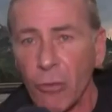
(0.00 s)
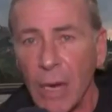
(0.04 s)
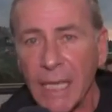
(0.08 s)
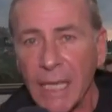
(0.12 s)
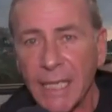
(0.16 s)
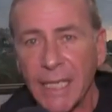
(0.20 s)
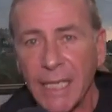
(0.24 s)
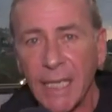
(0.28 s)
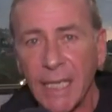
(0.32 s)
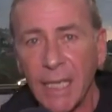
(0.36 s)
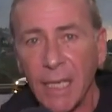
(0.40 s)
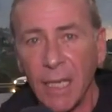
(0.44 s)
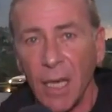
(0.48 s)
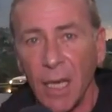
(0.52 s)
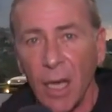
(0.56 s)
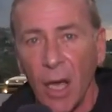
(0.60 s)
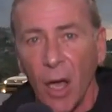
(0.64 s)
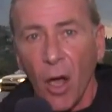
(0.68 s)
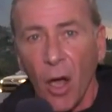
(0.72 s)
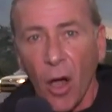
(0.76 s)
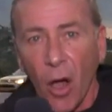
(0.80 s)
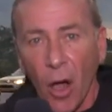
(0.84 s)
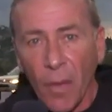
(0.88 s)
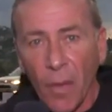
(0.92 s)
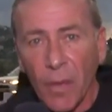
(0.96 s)
already
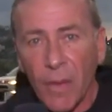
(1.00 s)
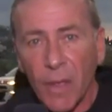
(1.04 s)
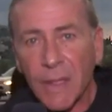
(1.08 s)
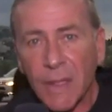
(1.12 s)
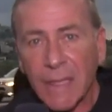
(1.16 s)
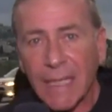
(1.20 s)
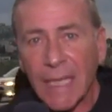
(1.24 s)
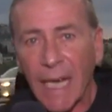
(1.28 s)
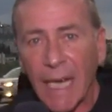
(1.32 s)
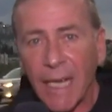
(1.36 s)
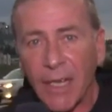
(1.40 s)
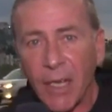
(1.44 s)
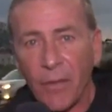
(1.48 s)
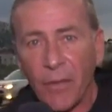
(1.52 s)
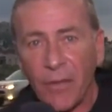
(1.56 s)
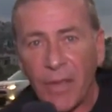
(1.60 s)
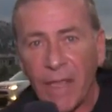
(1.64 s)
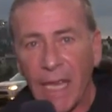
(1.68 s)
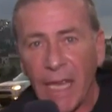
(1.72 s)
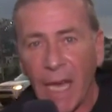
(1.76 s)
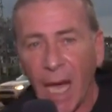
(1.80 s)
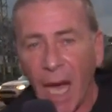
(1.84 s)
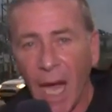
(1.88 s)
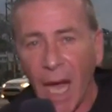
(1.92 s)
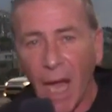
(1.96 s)
on the side
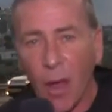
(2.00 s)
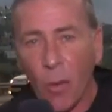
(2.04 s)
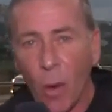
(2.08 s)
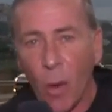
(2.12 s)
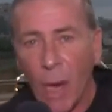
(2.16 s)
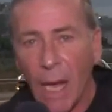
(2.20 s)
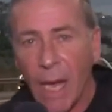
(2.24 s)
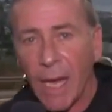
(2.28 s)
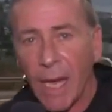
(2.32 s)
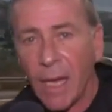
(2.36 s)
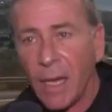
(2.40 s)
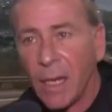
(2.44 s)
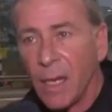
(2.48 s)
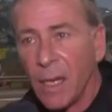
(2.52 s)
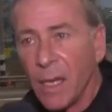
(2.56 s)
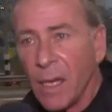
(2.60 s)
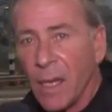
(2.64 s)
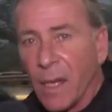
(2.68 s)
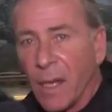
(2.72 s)
of the highway,